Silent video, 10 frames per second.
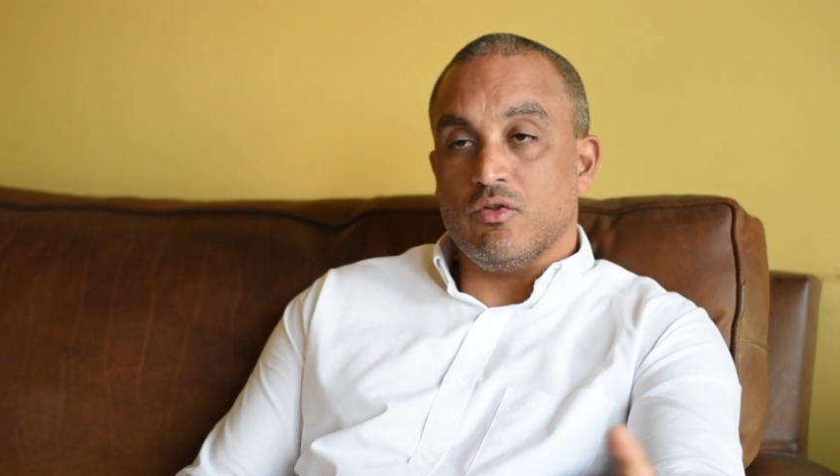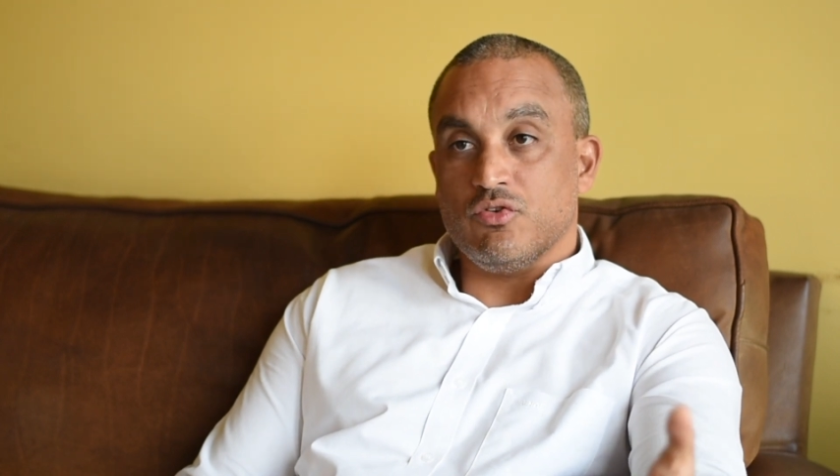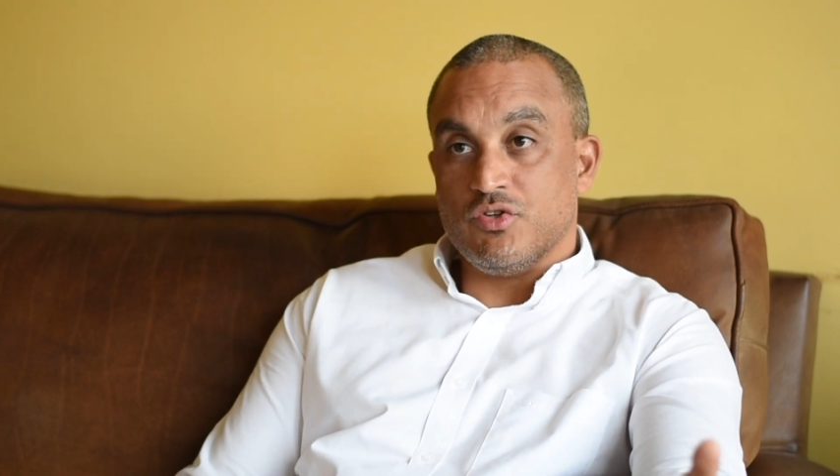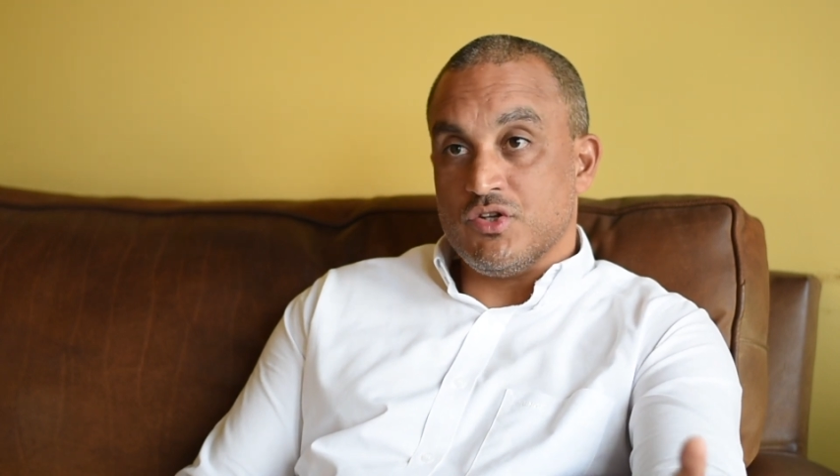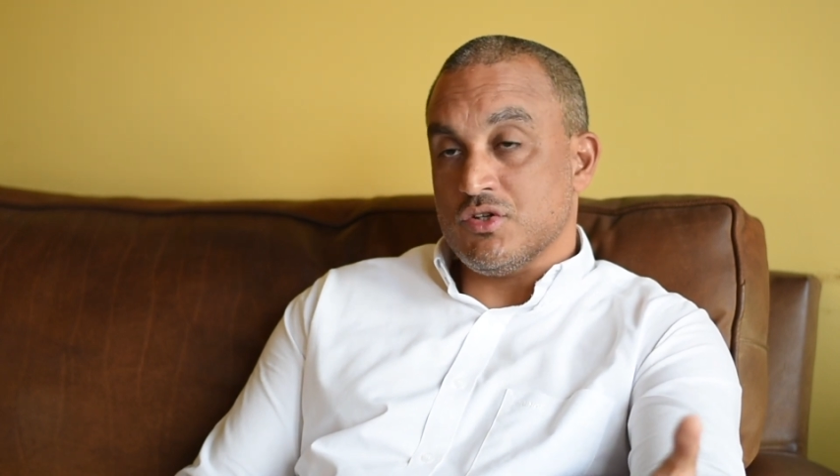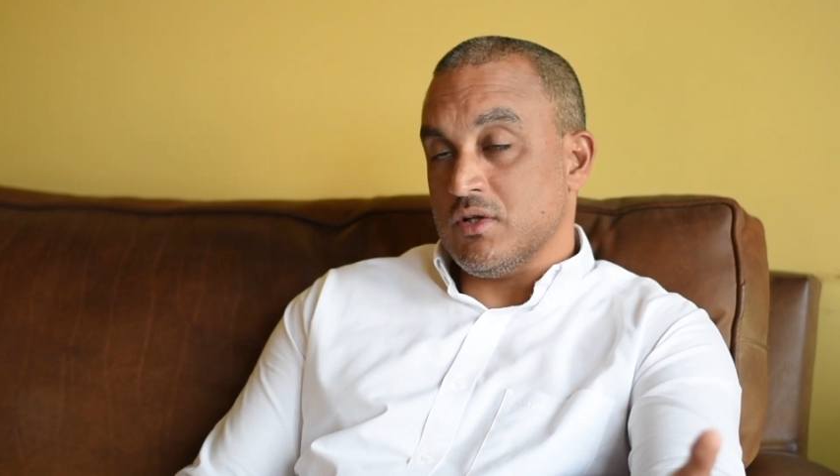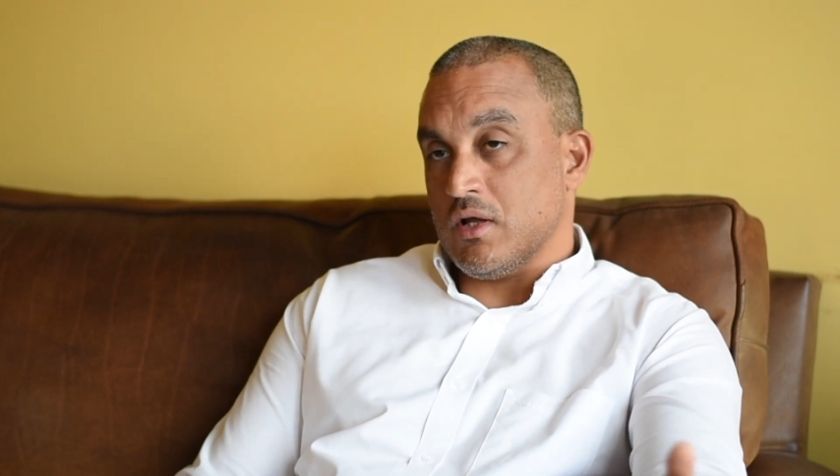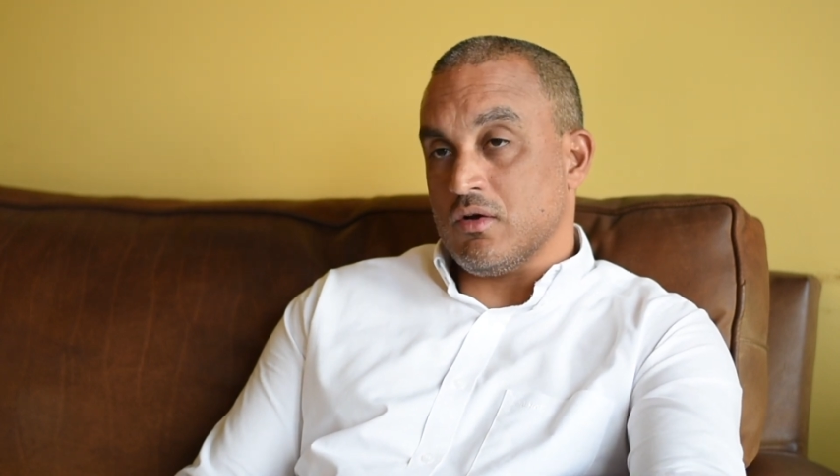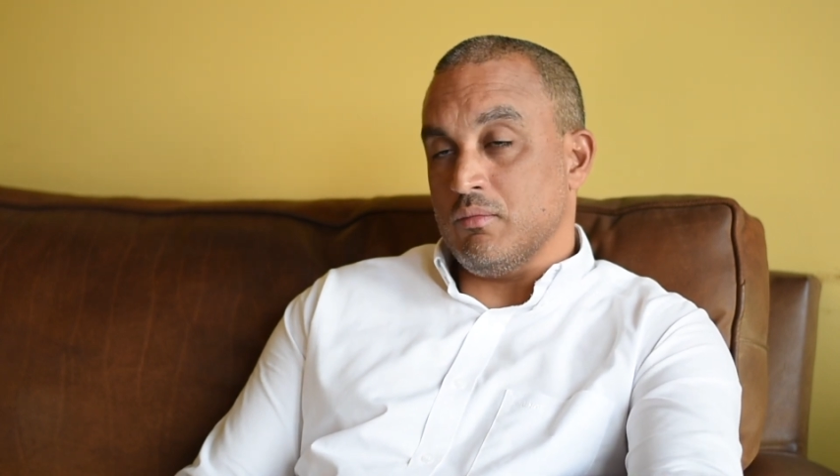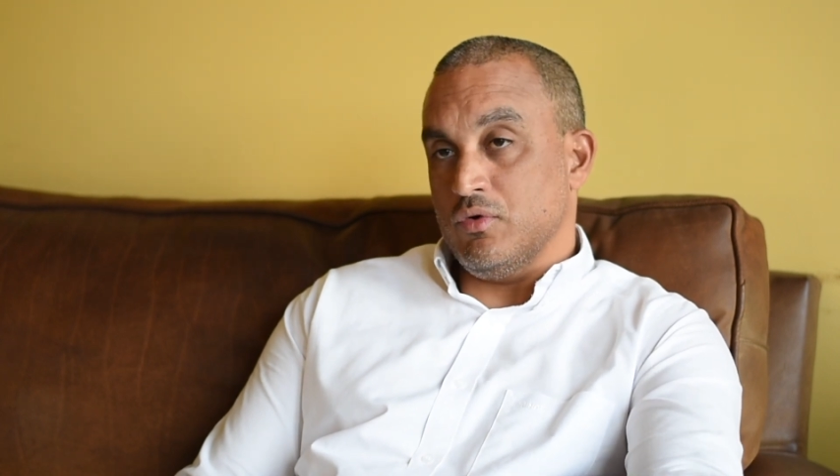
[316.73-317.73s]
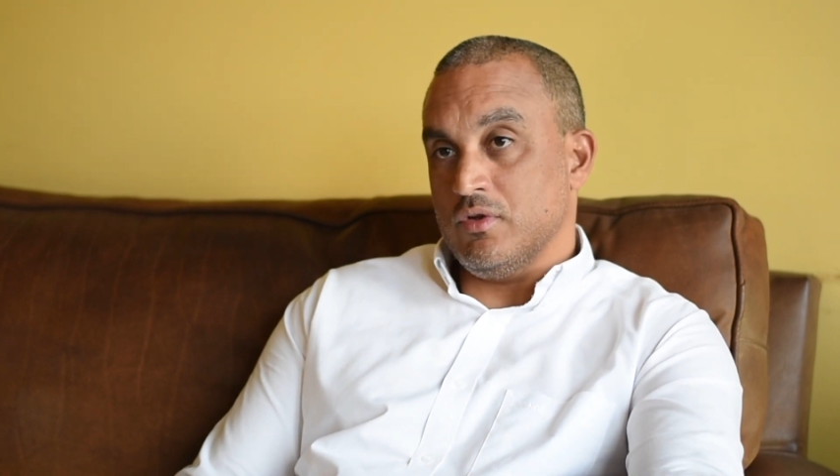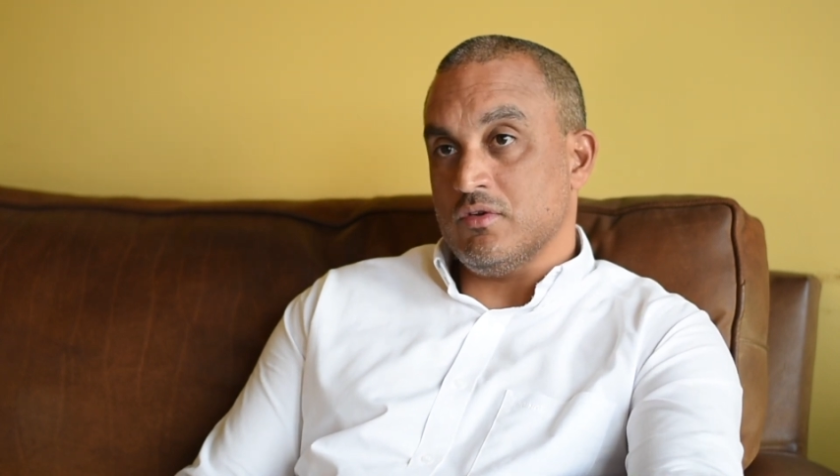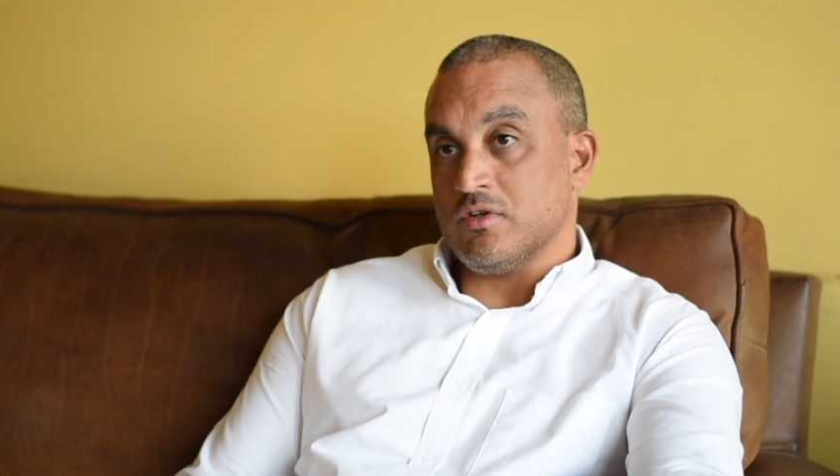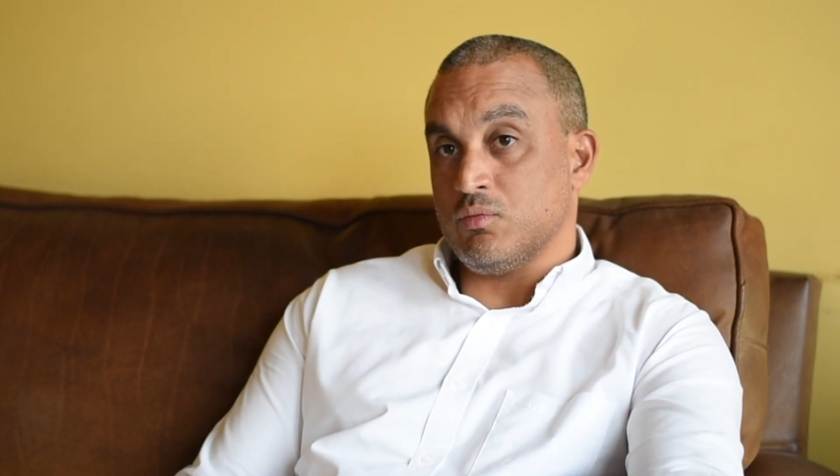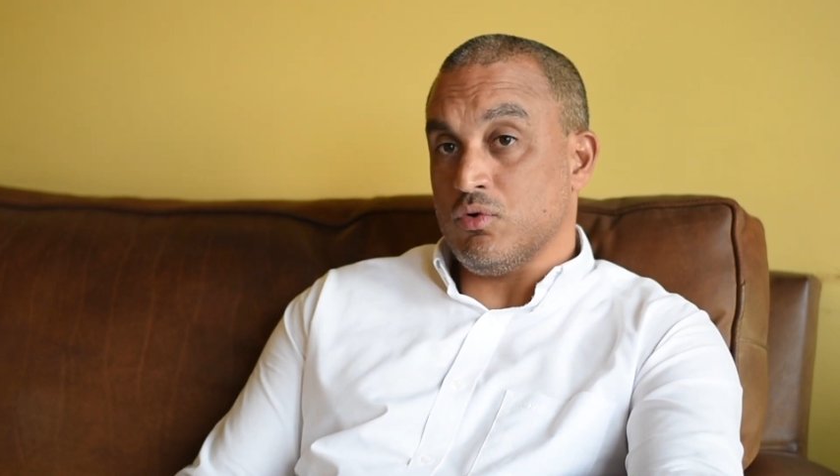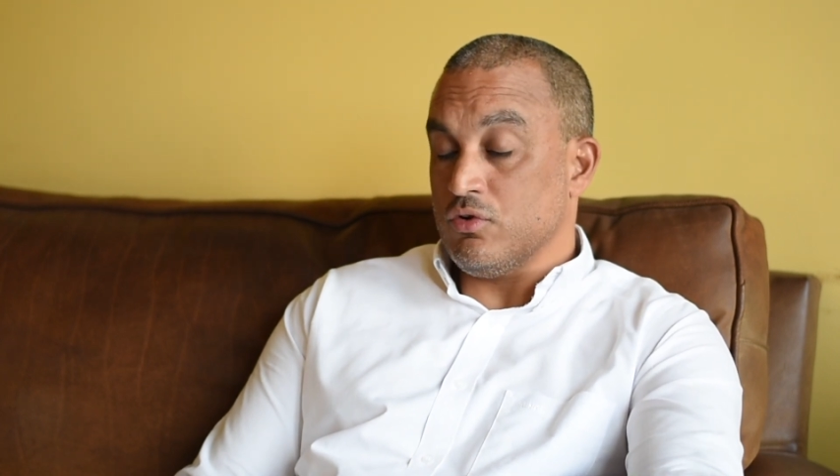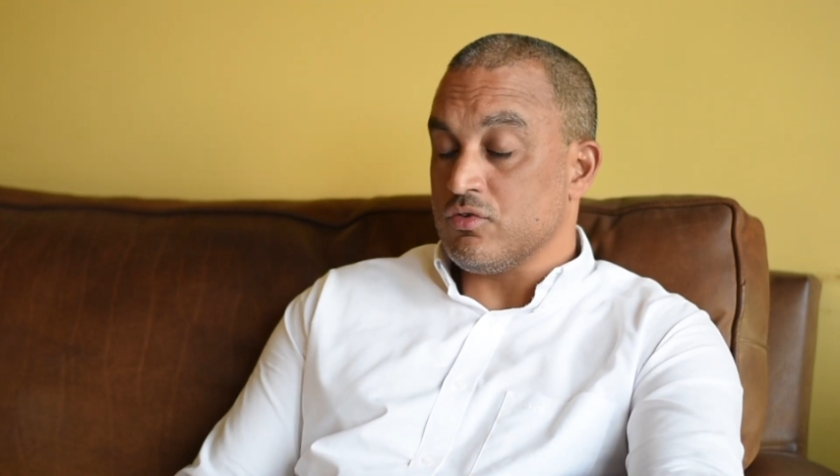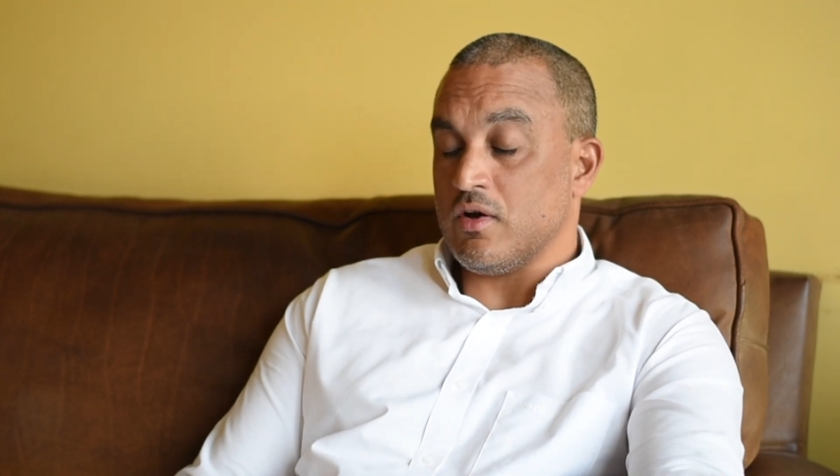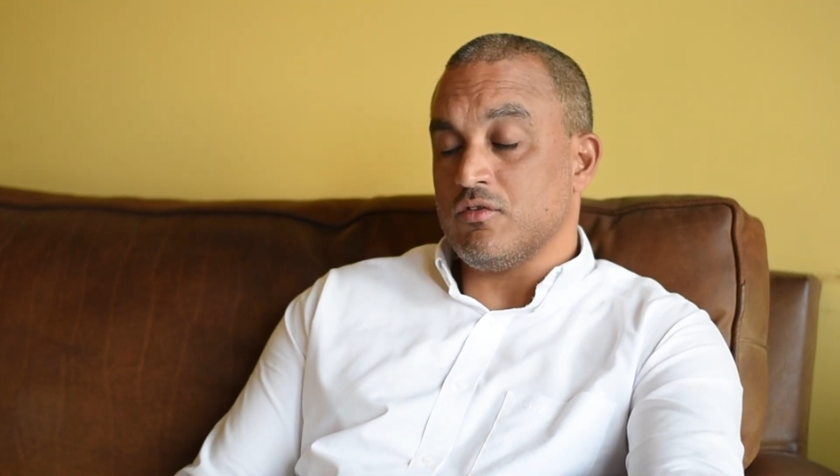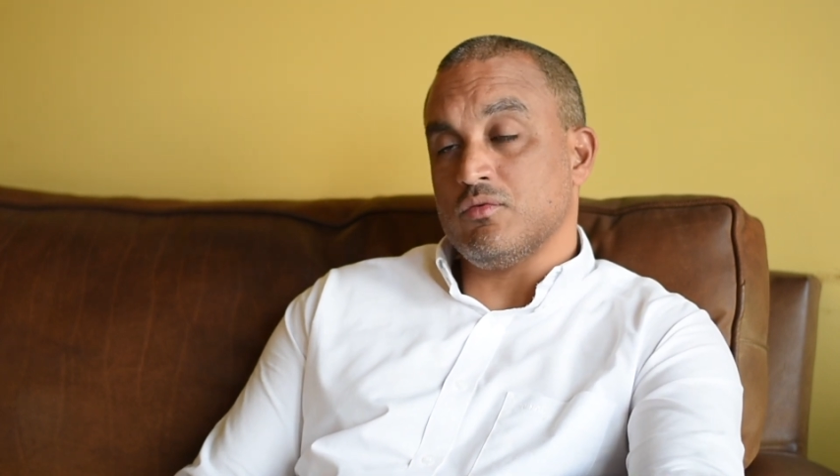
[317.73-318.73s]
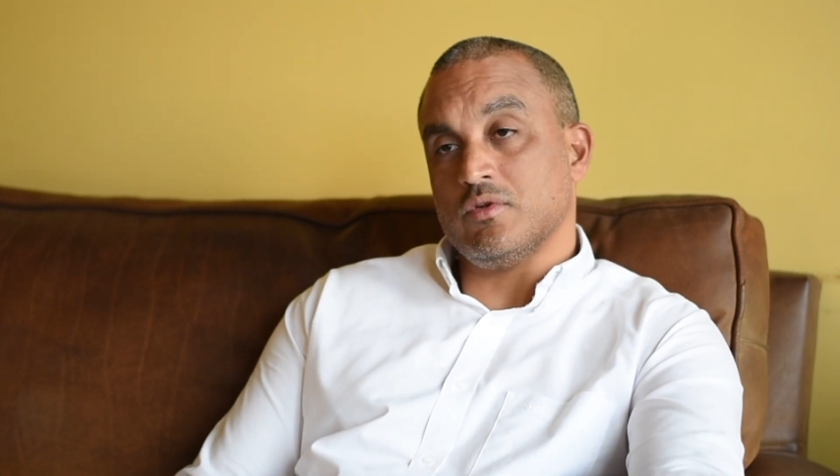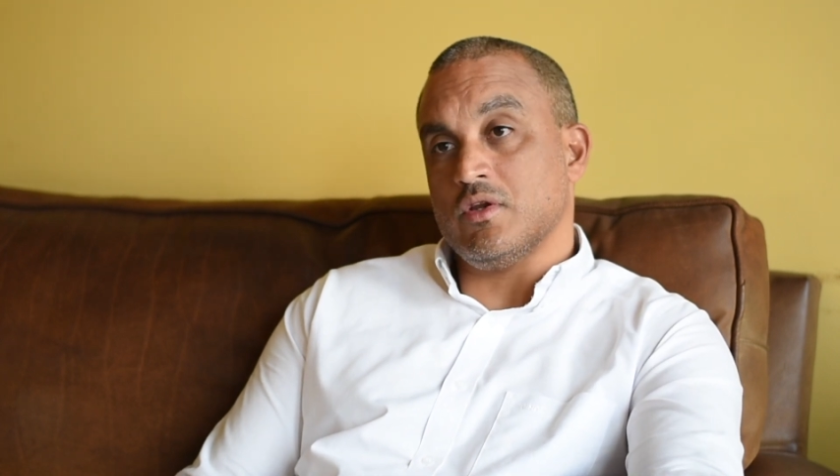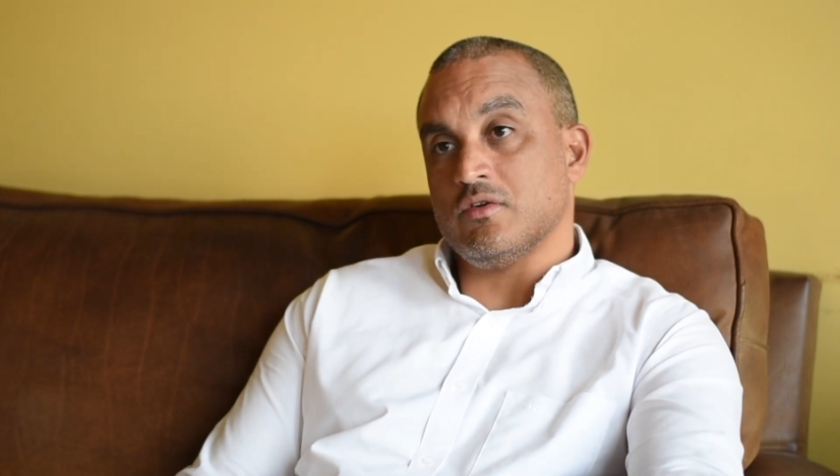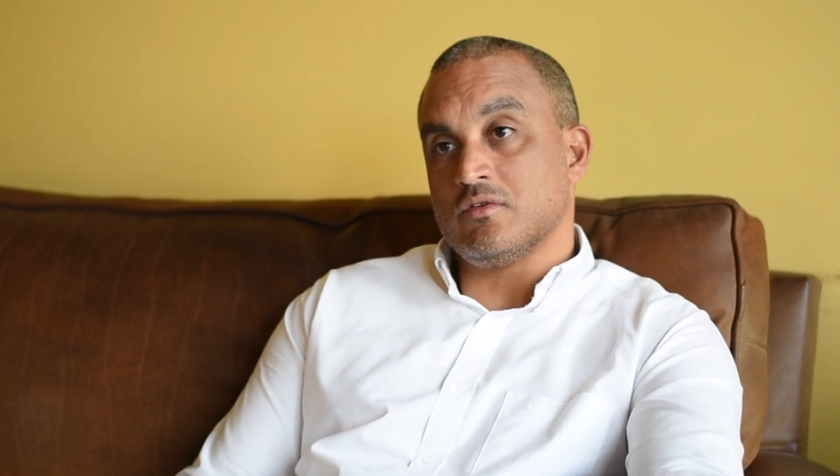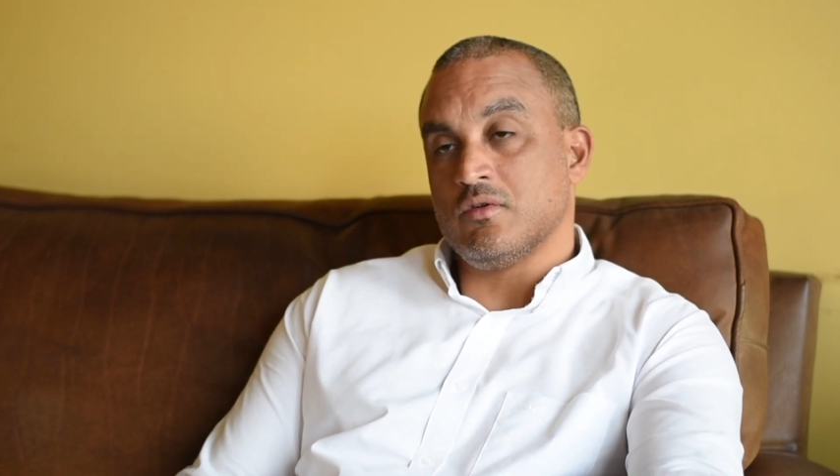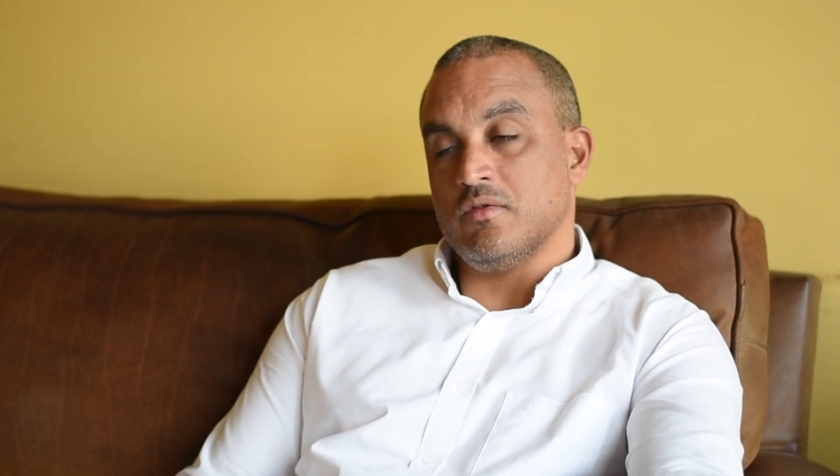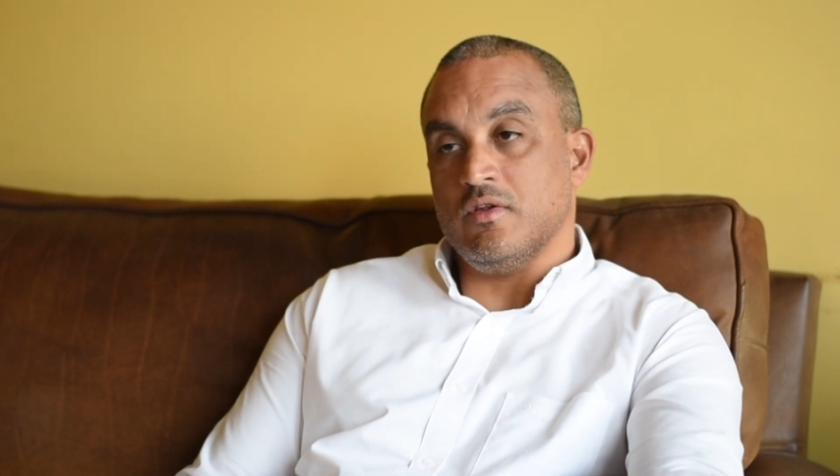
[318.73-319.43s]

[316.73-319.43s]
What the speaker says: malnutrition in our communities that we also have to address.